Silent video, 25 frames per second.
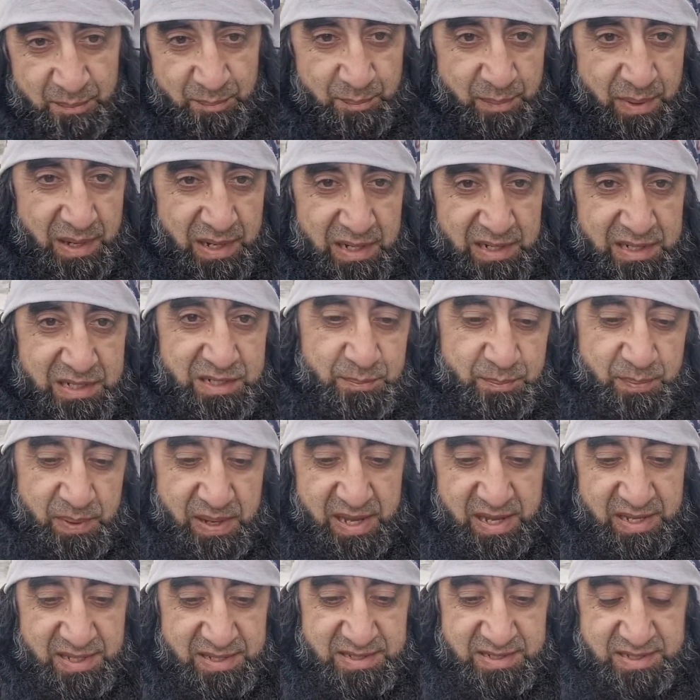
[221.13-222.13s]

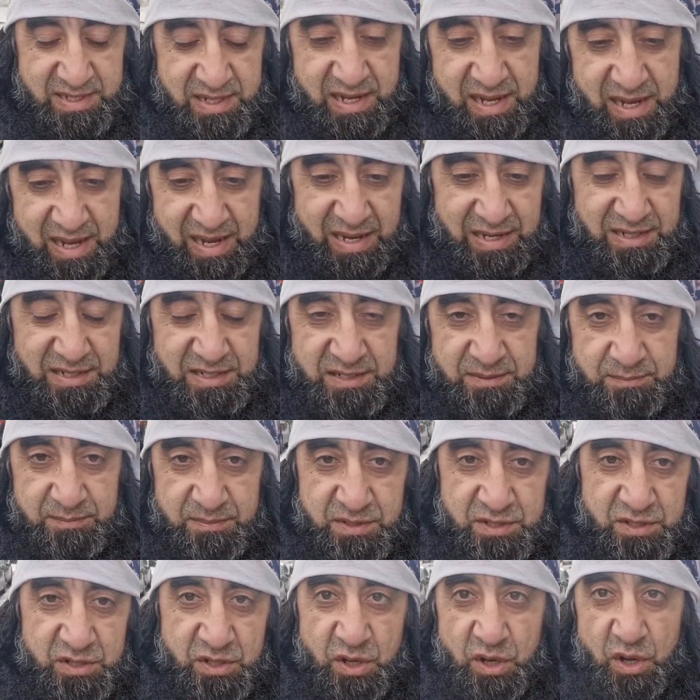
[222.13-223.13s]
milk-based
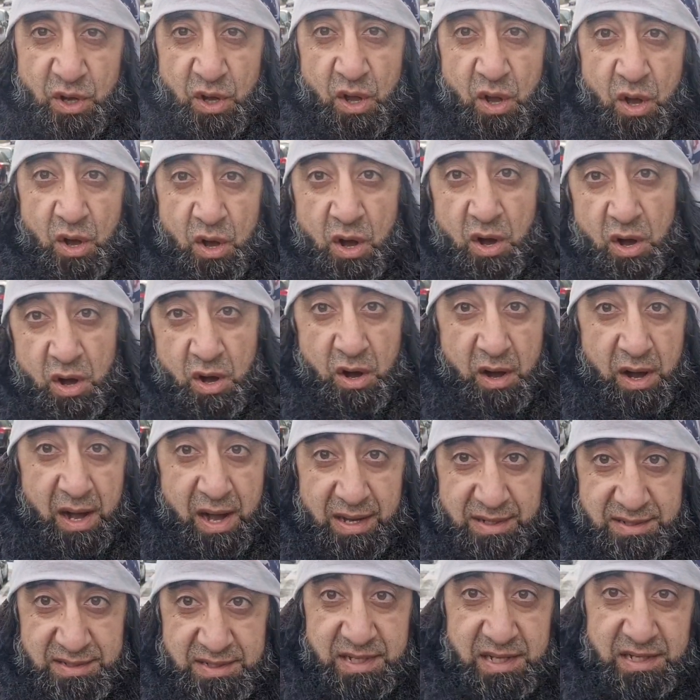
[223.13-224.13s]
items,
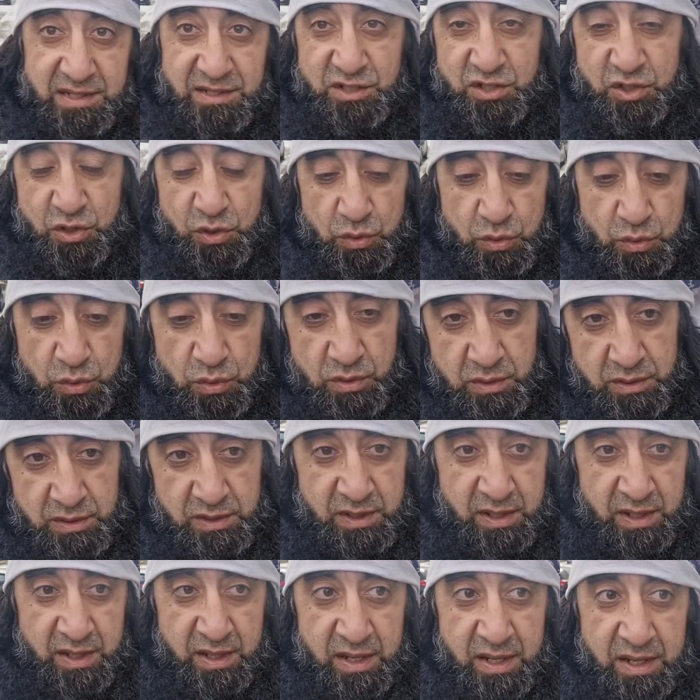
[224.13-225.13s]
and in school
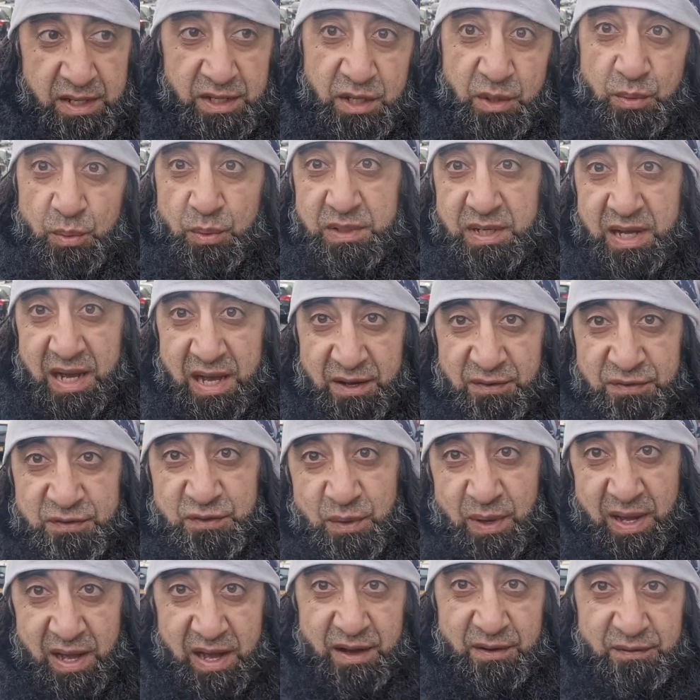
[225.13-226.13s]
you would
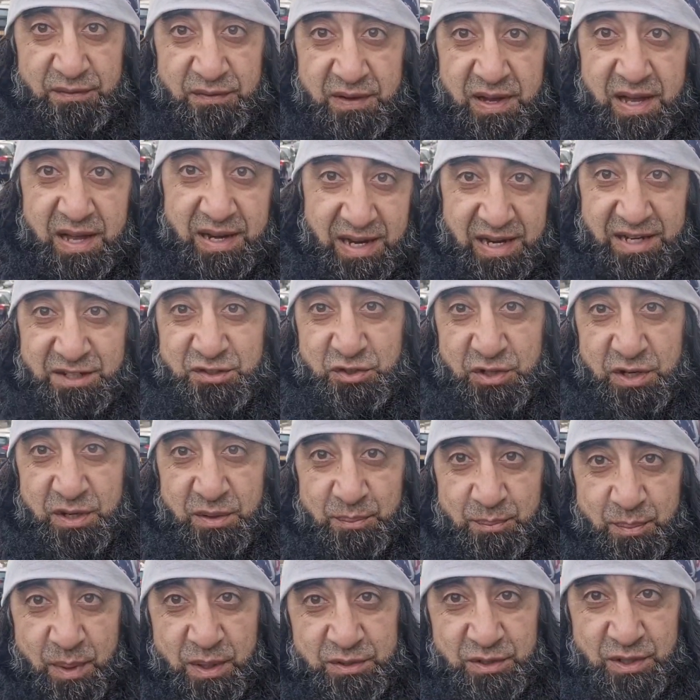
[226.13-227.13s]
have to have an
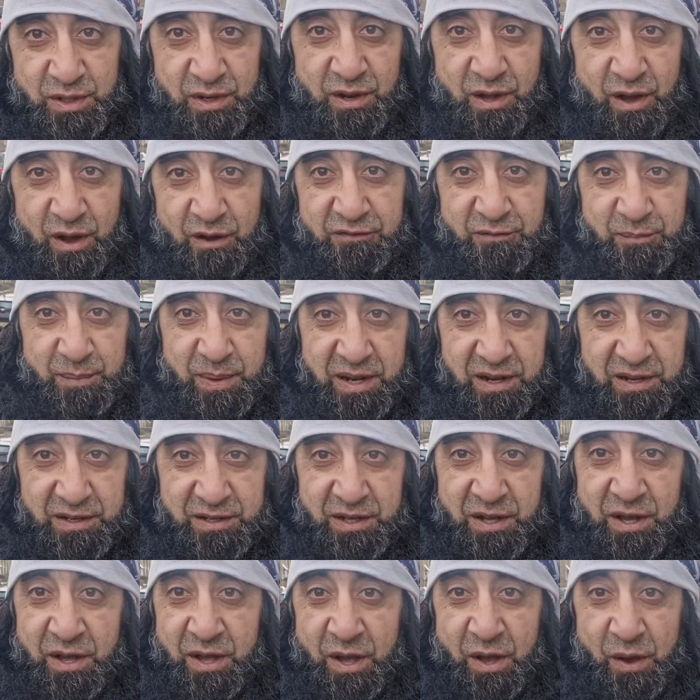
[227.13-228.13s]
extra bottle of
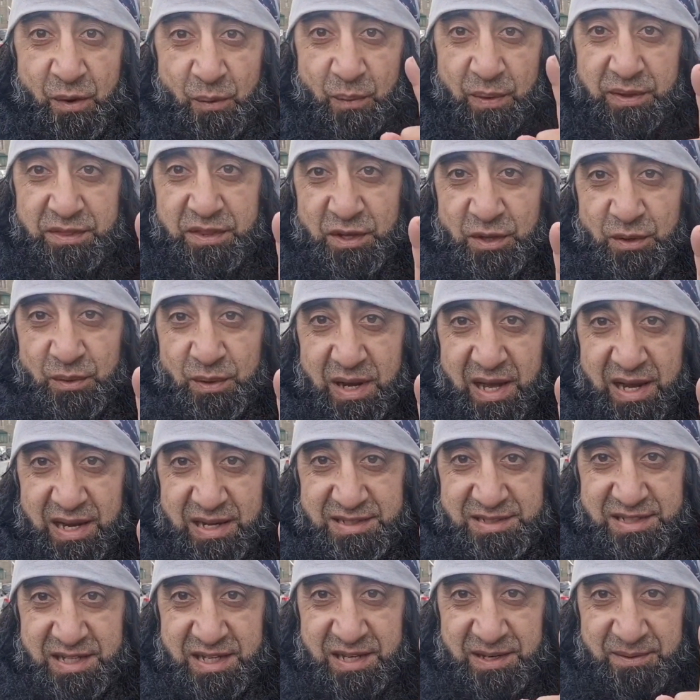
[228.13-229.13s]
milk, whether you
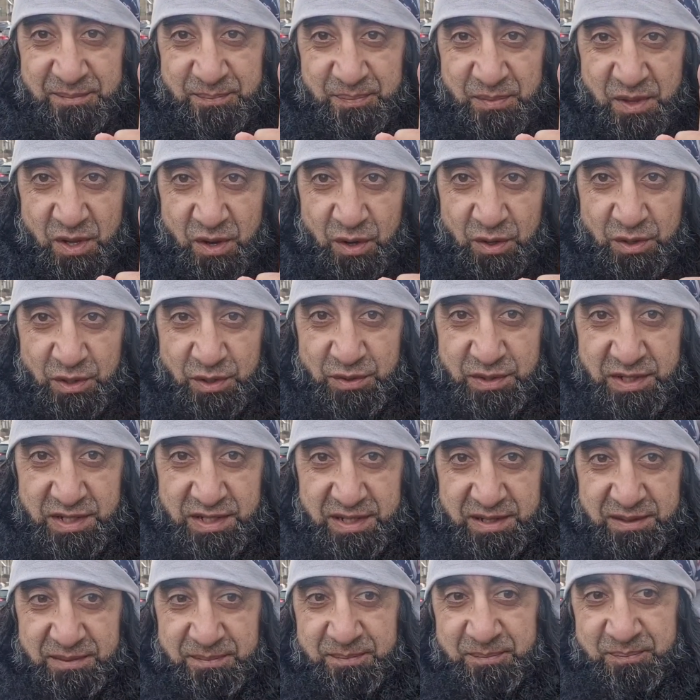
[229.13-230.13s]
liked it or you
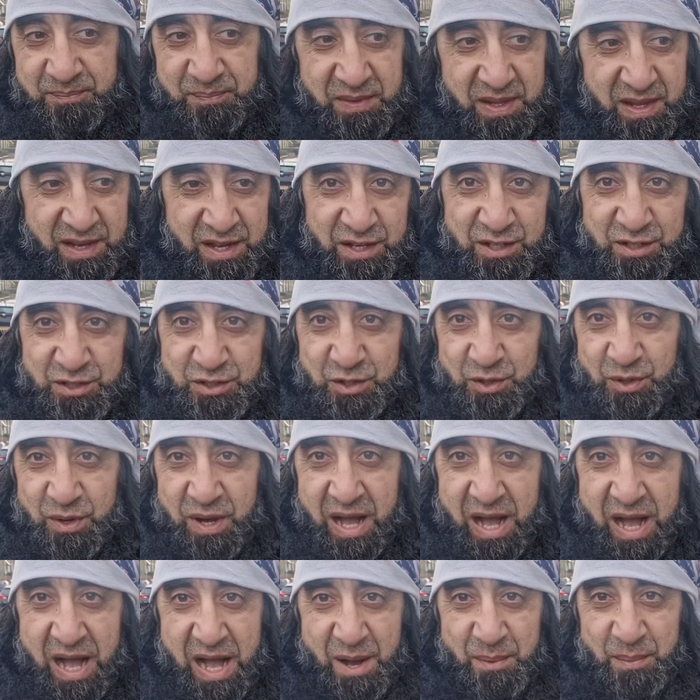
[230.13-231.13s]
didn't. So
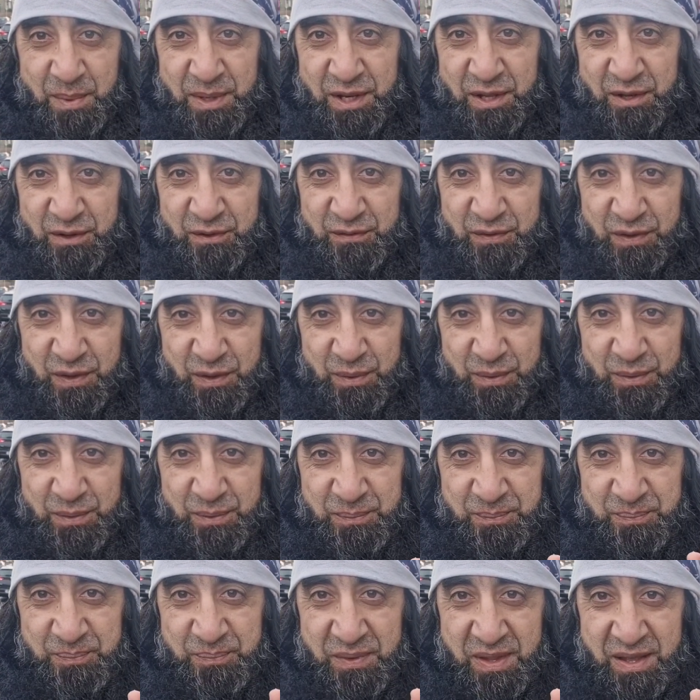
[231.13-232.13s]
how many of
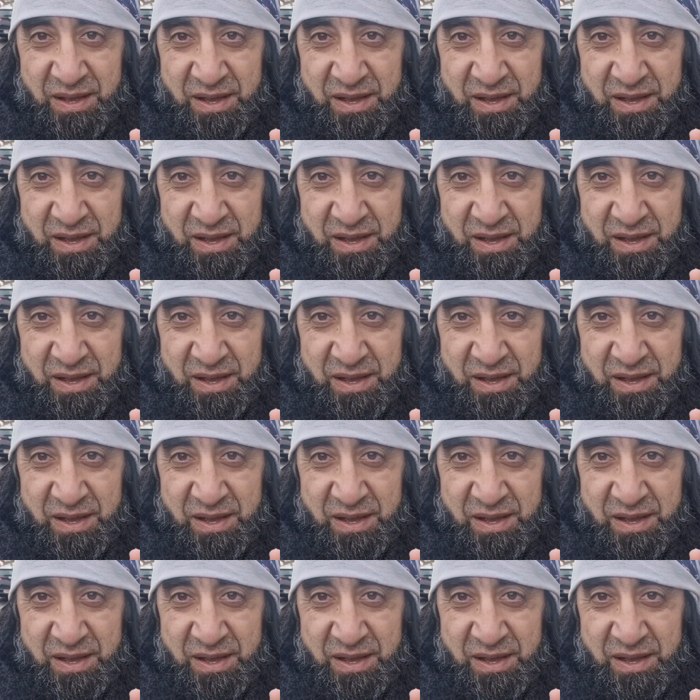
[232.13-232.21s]
you